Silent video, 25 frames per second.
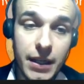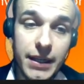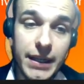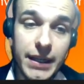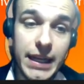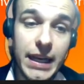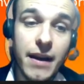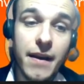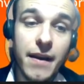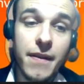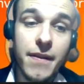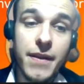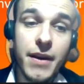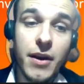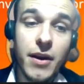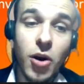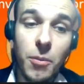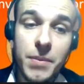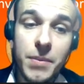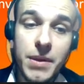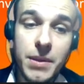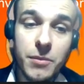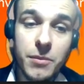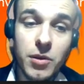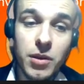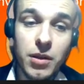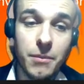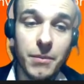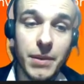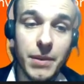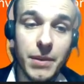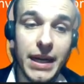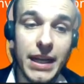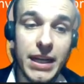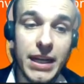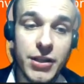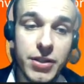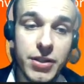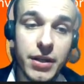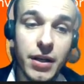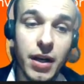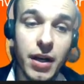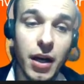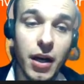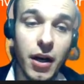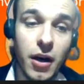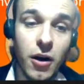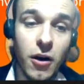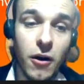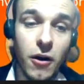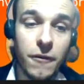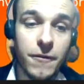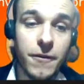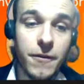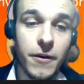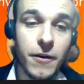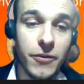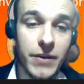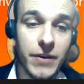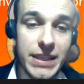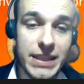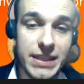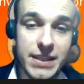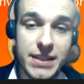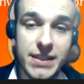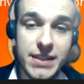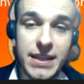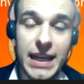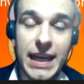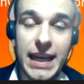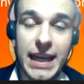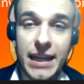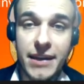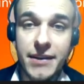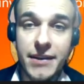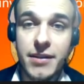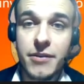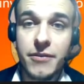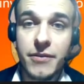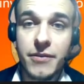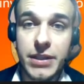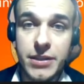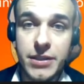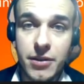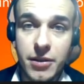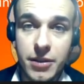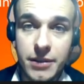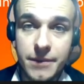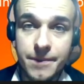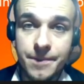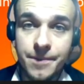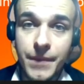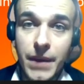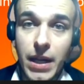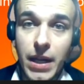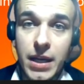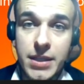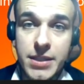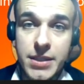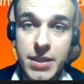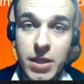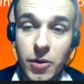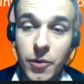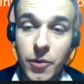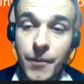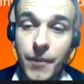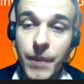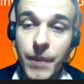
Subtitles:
the optimal combination of risks and return. So